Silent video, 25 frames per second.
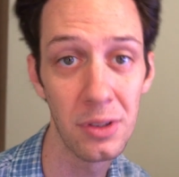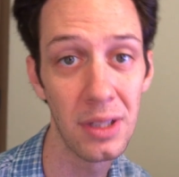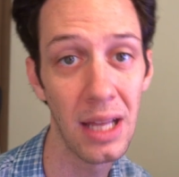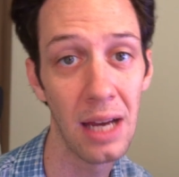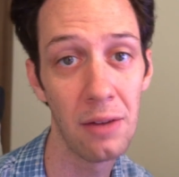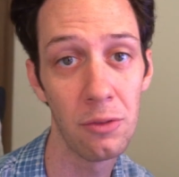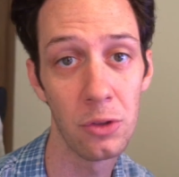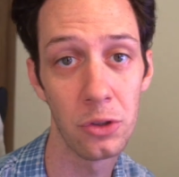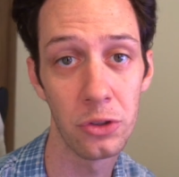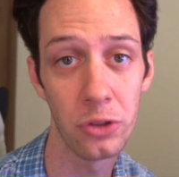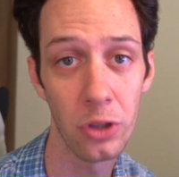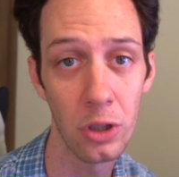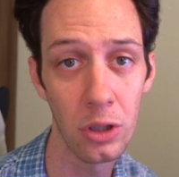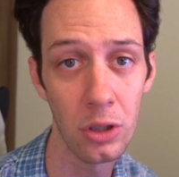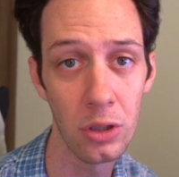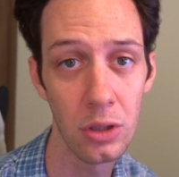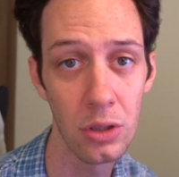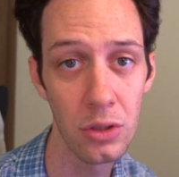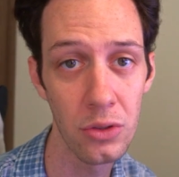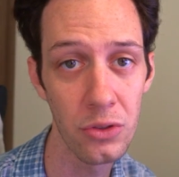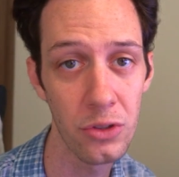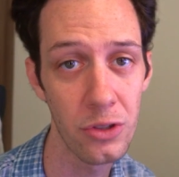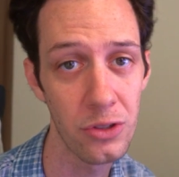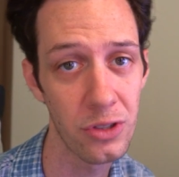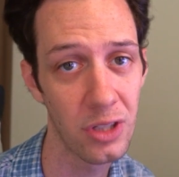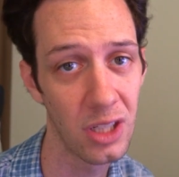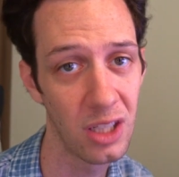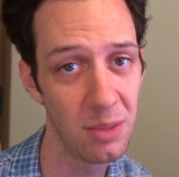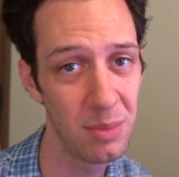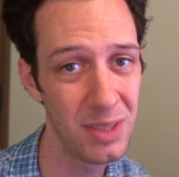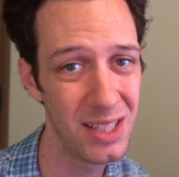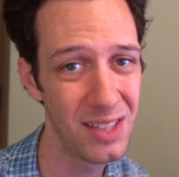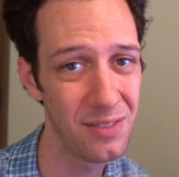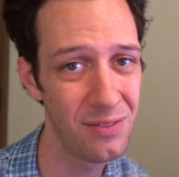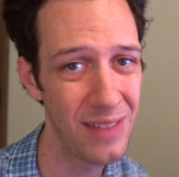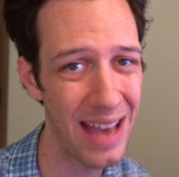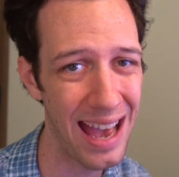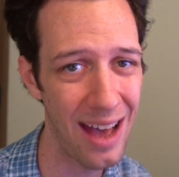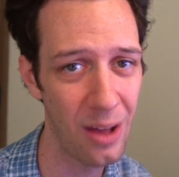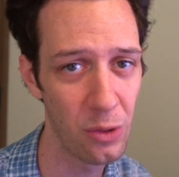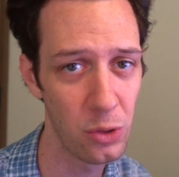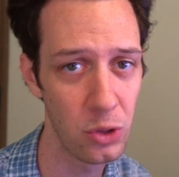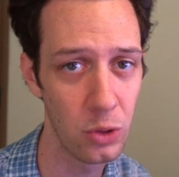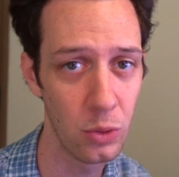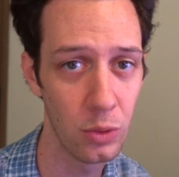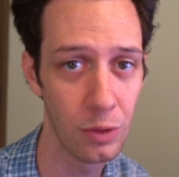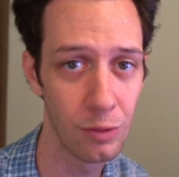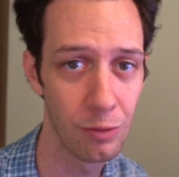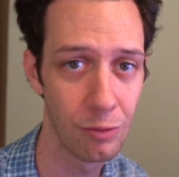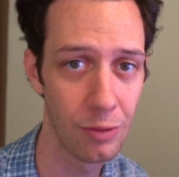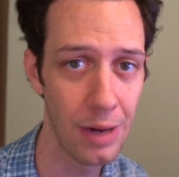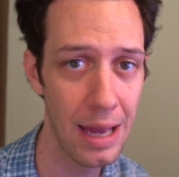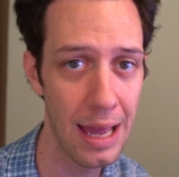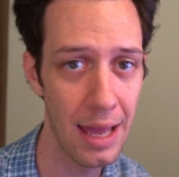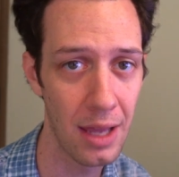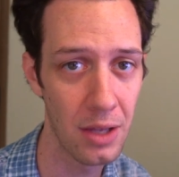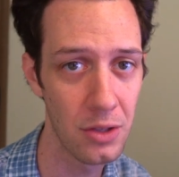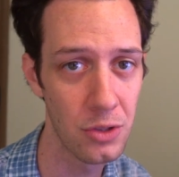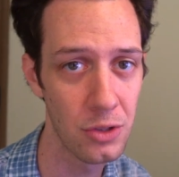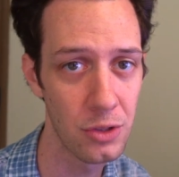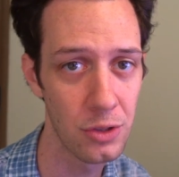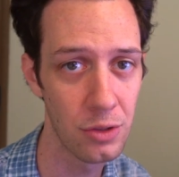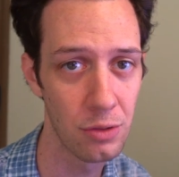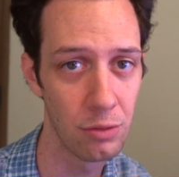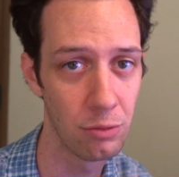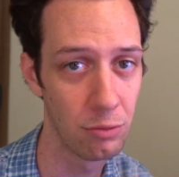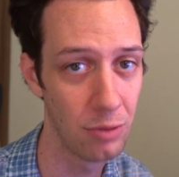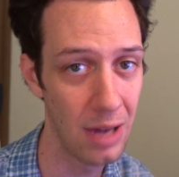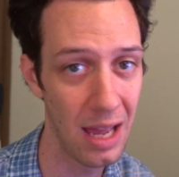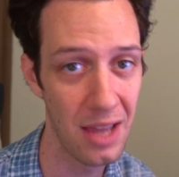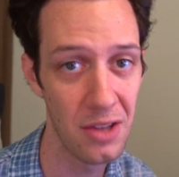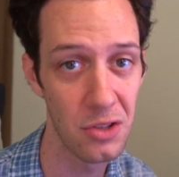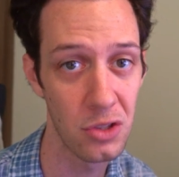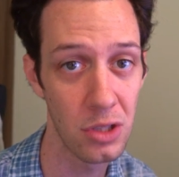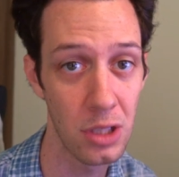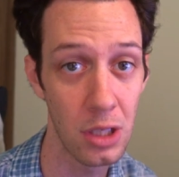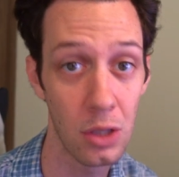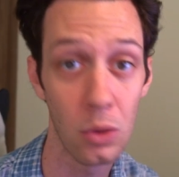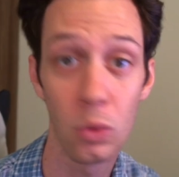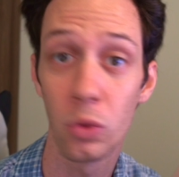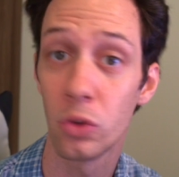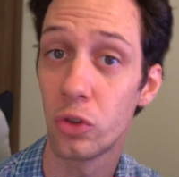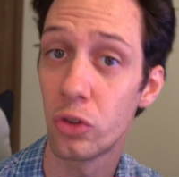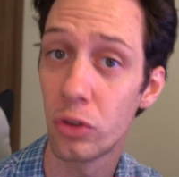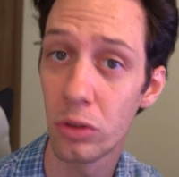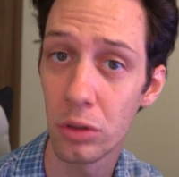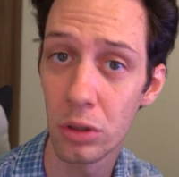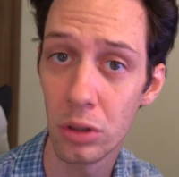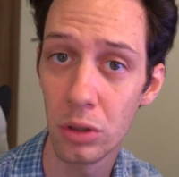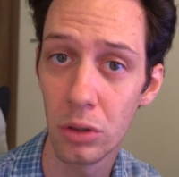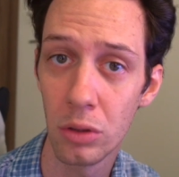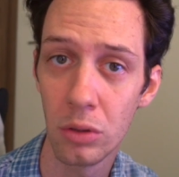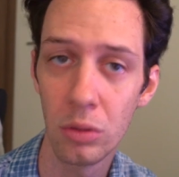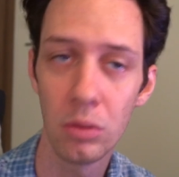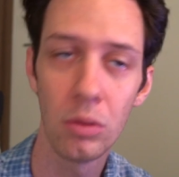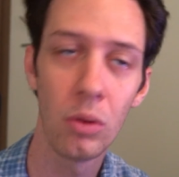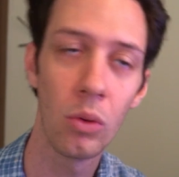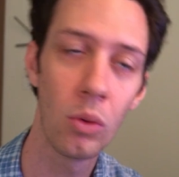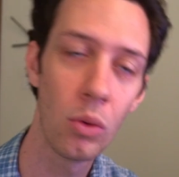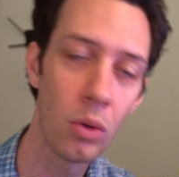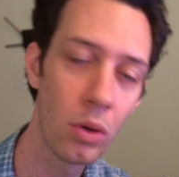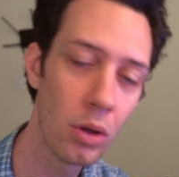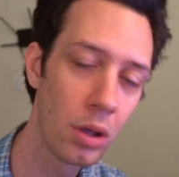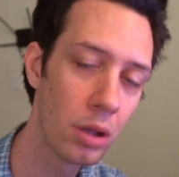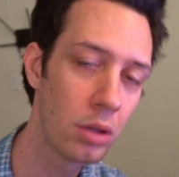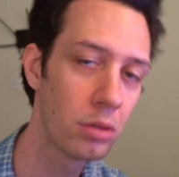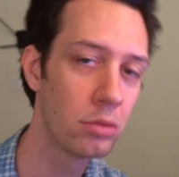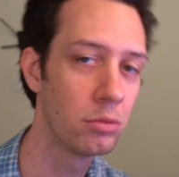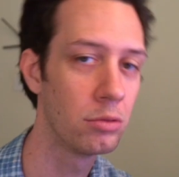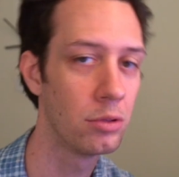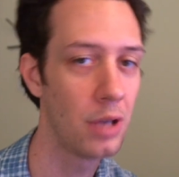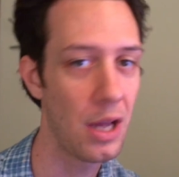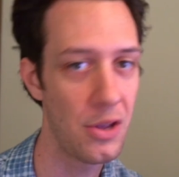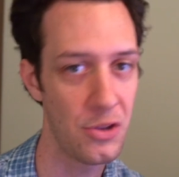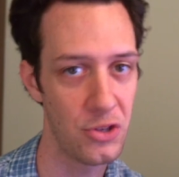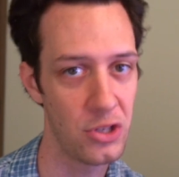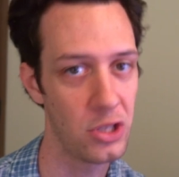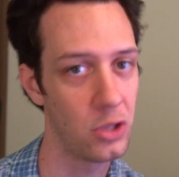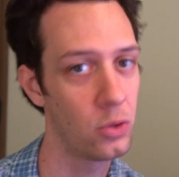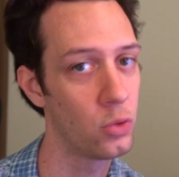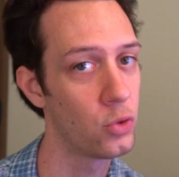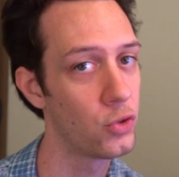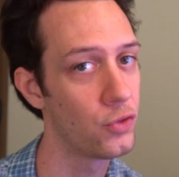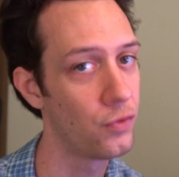that returns is going to be the value of res. Res equals true or res equals